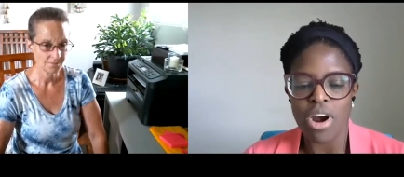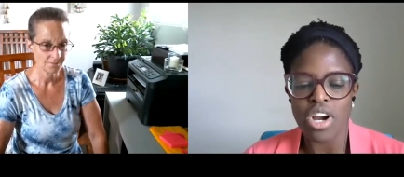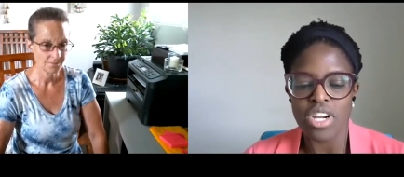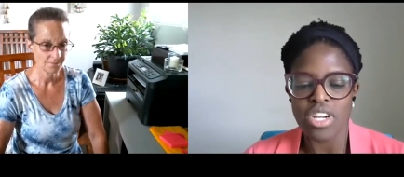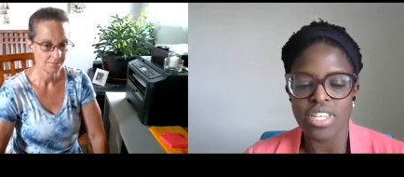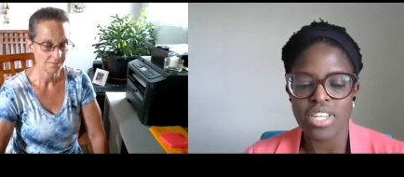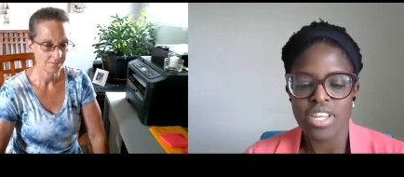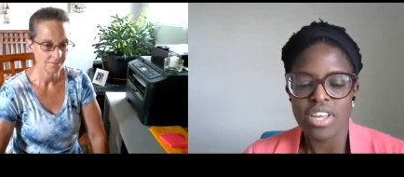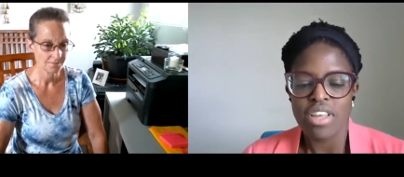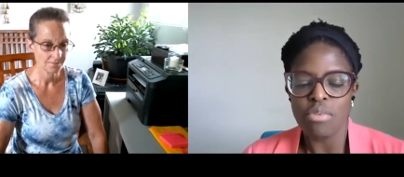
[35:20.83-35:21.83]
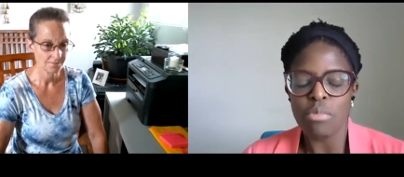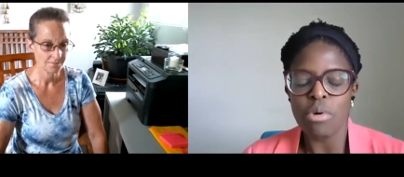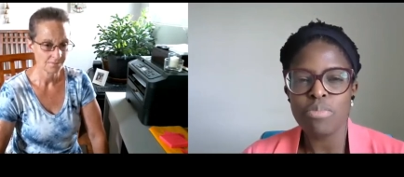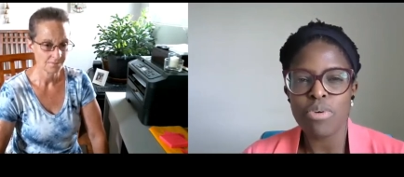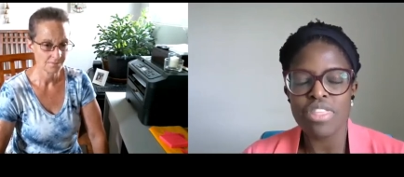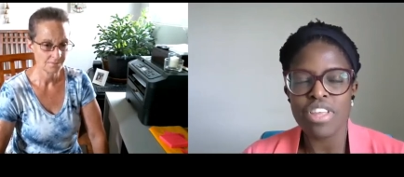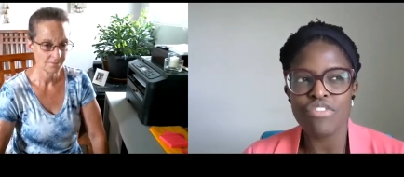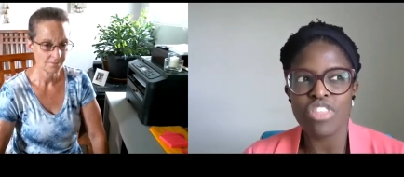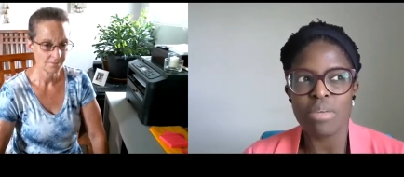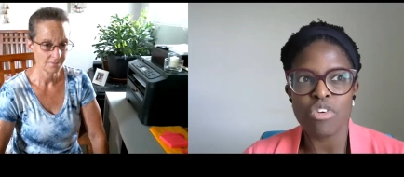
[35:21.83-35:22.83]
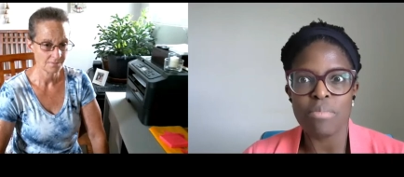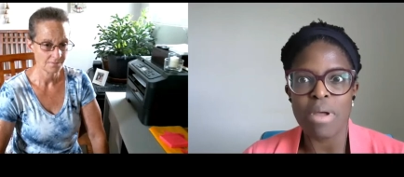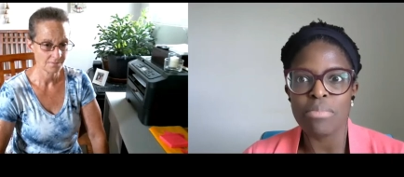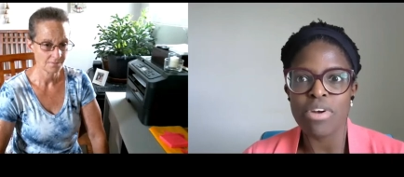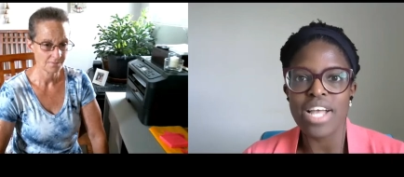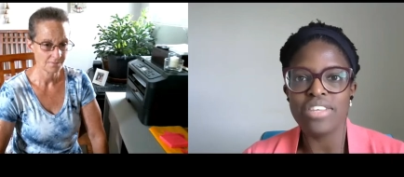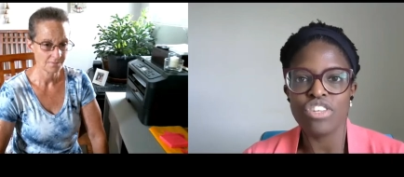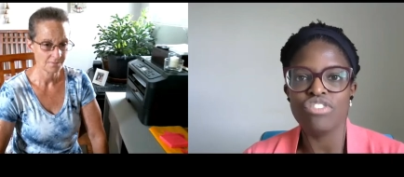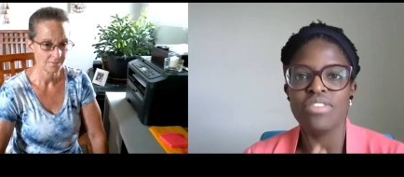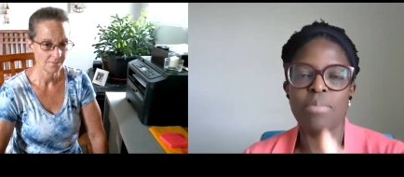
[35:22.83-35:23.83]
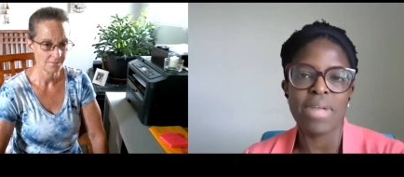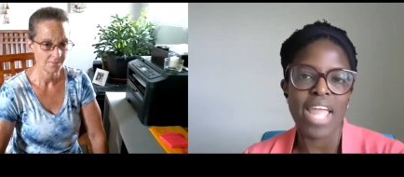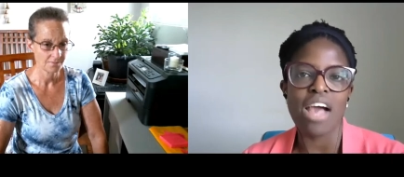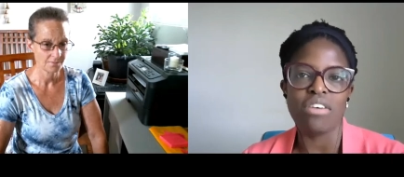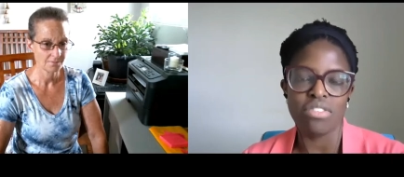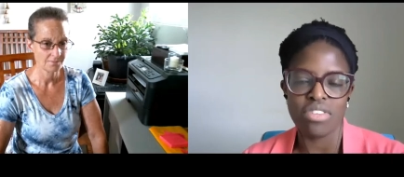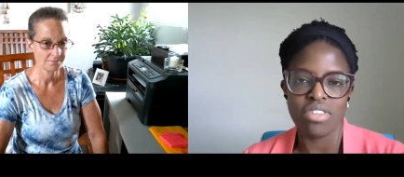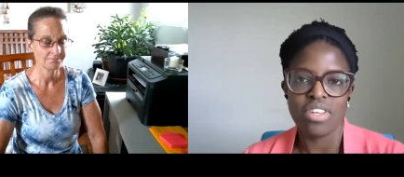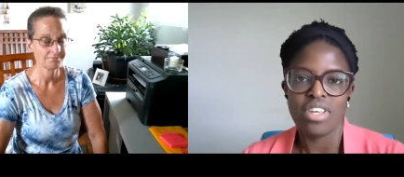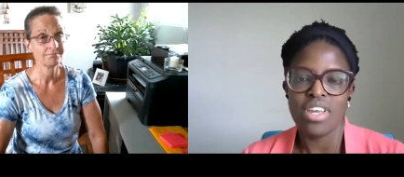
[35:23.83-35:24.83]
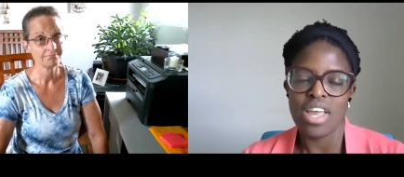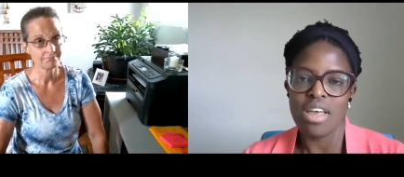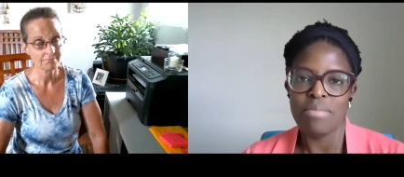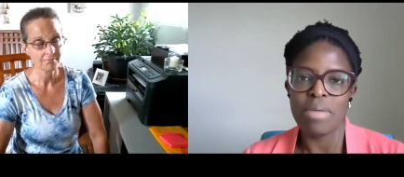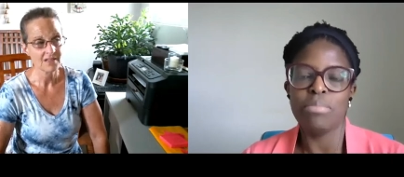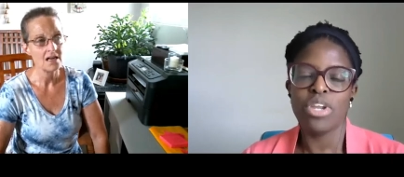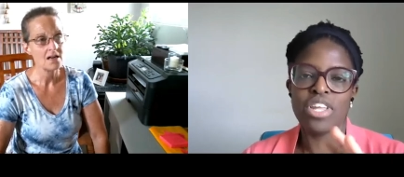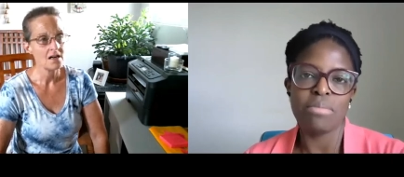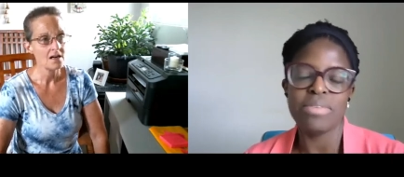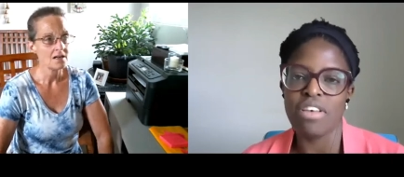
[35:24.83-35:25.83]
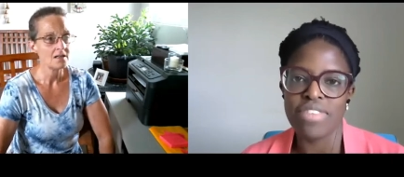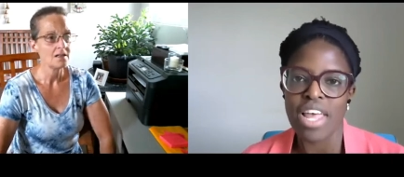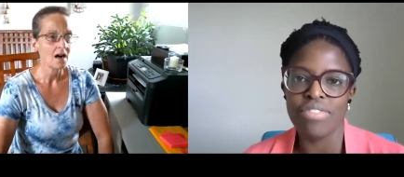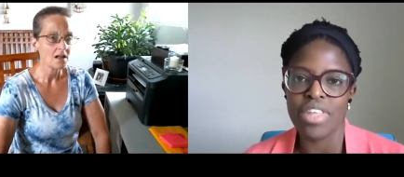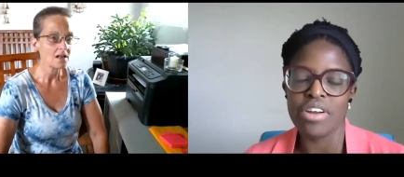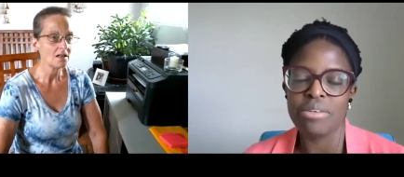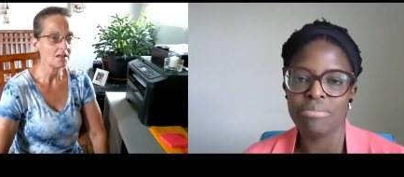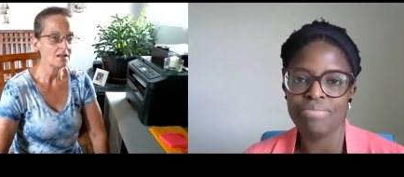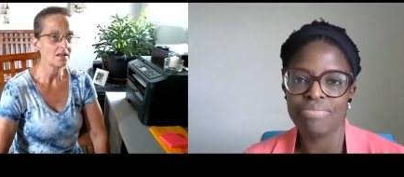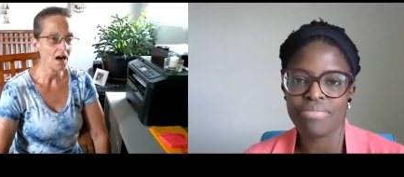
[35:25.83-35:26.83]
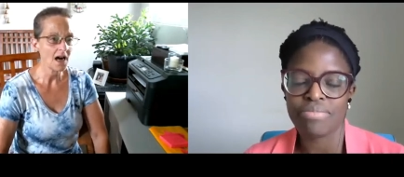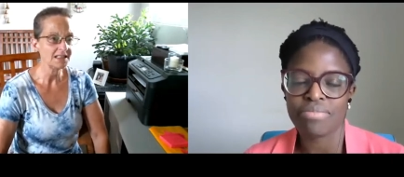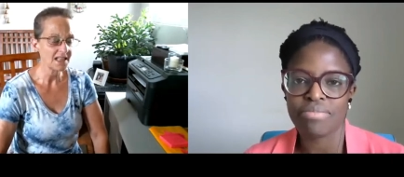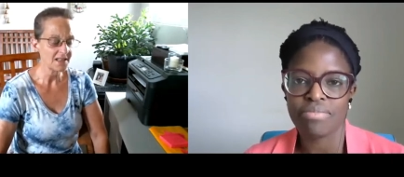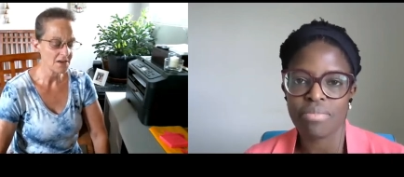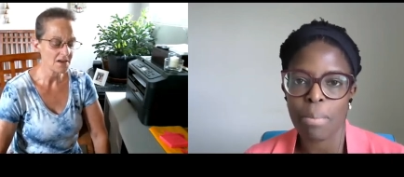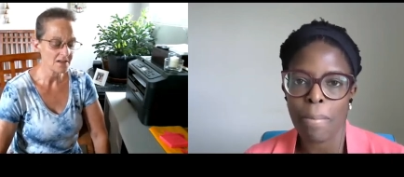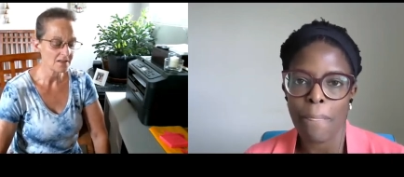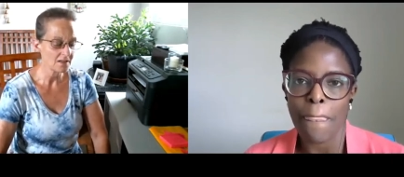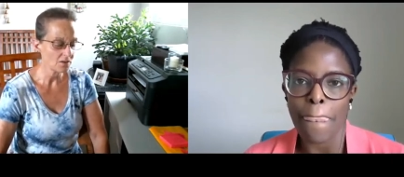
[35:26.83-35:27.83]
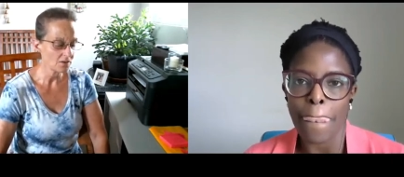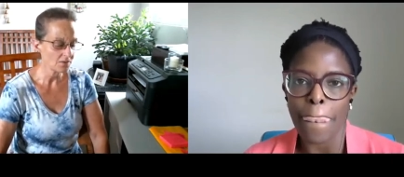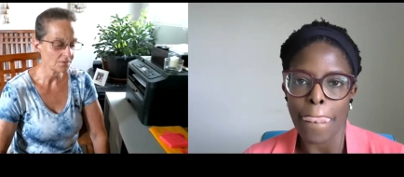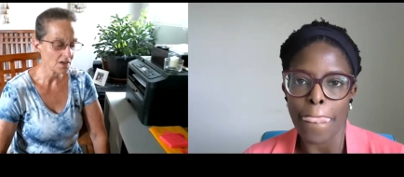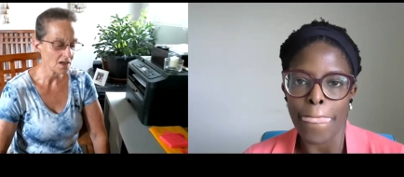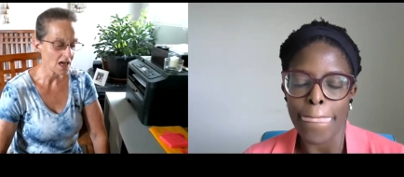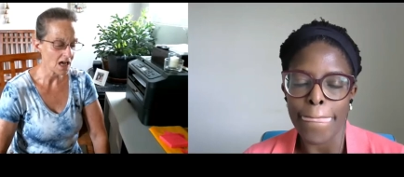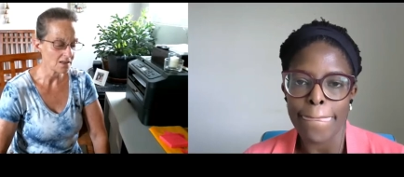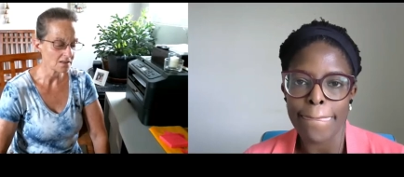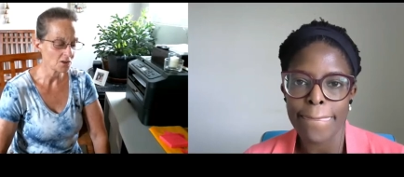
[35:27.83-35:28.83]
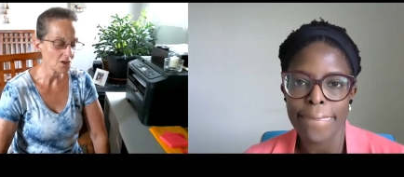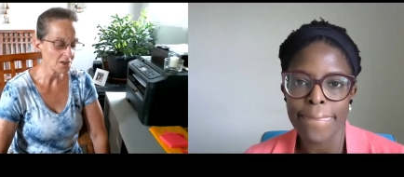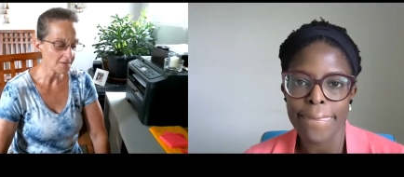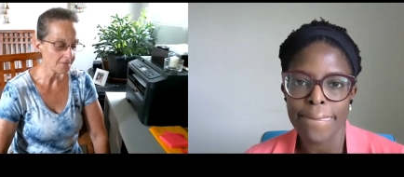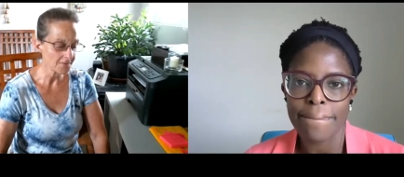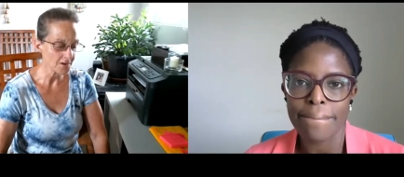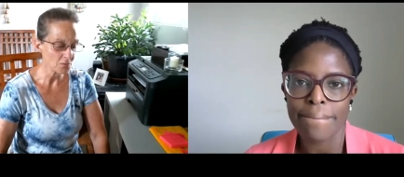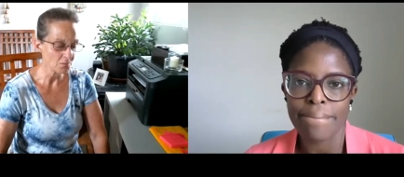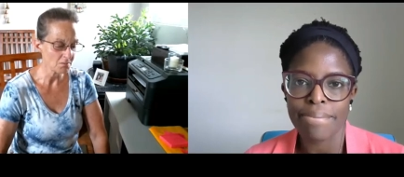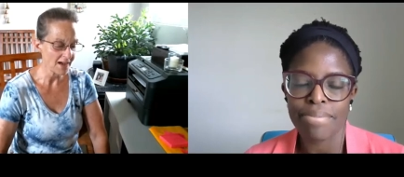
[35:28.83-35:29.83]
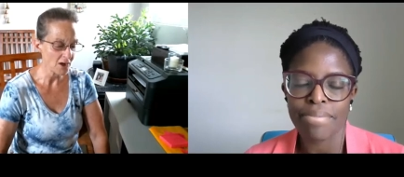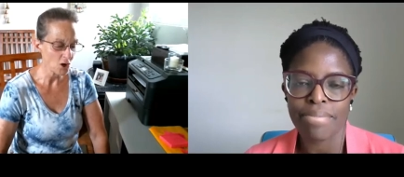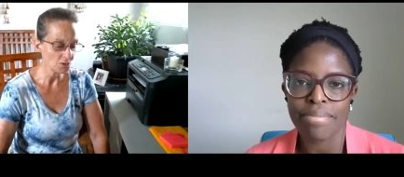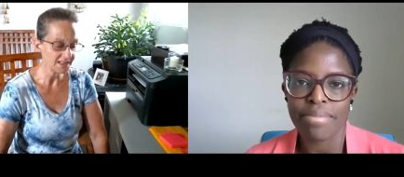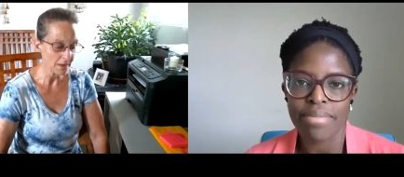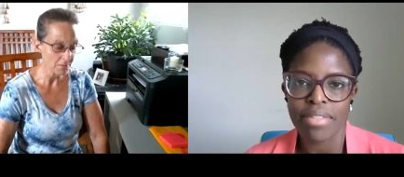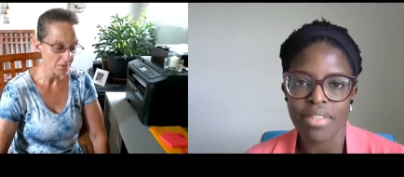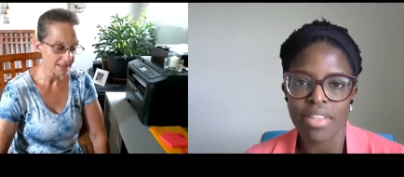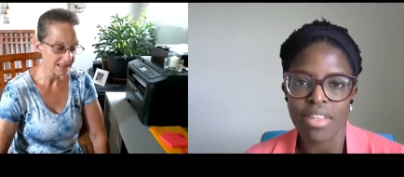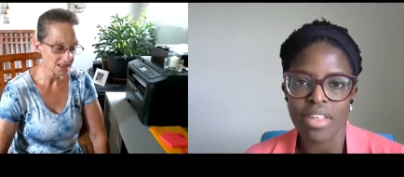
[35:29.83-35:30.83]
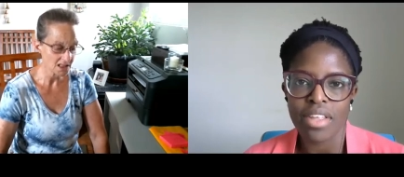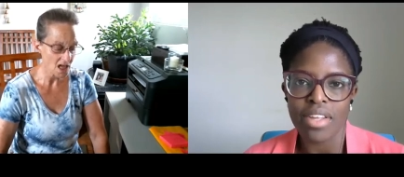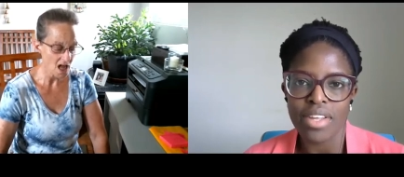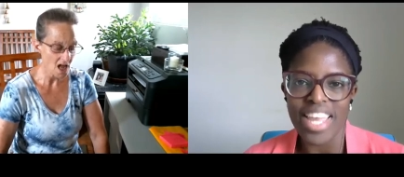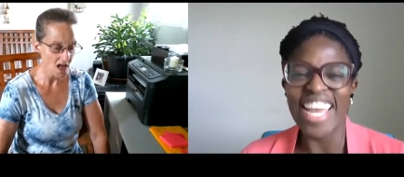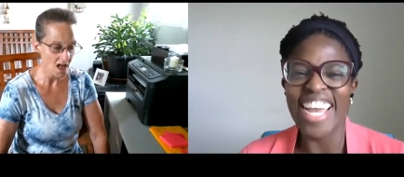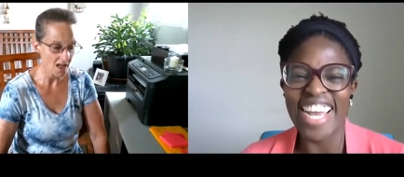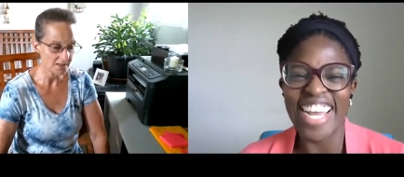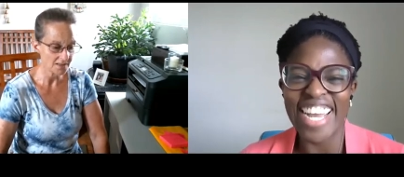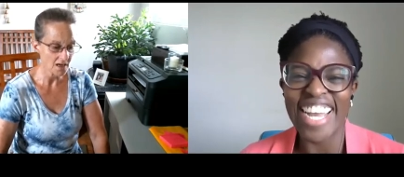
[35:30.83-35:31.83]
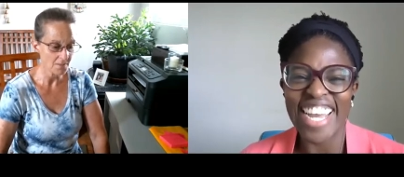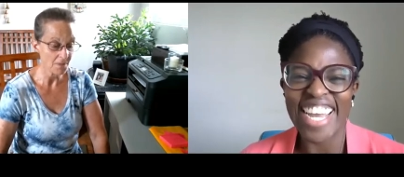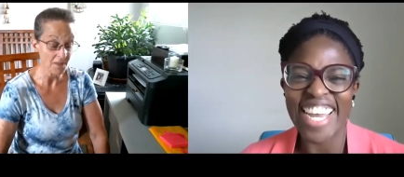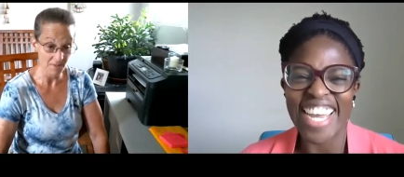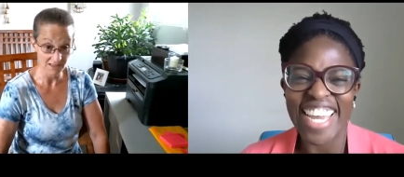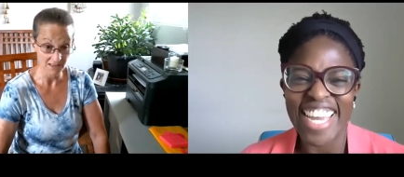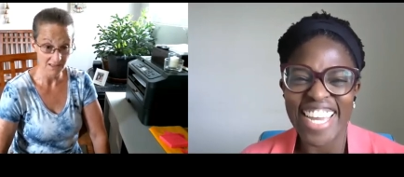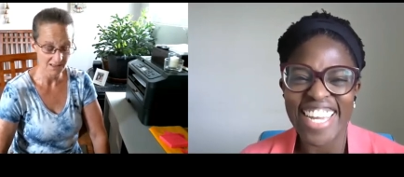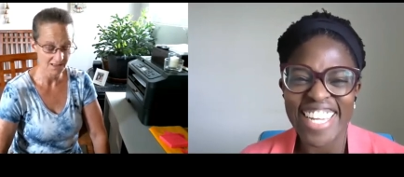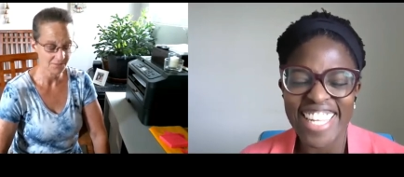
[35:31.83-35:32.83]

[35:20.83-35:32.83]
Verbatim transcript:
Speaker 1: part or most important thing for them to remember as they're stepping out um, and putting themselves out there?
Speaker 2: I'd say the uh, learning from my own temperament and um, the business.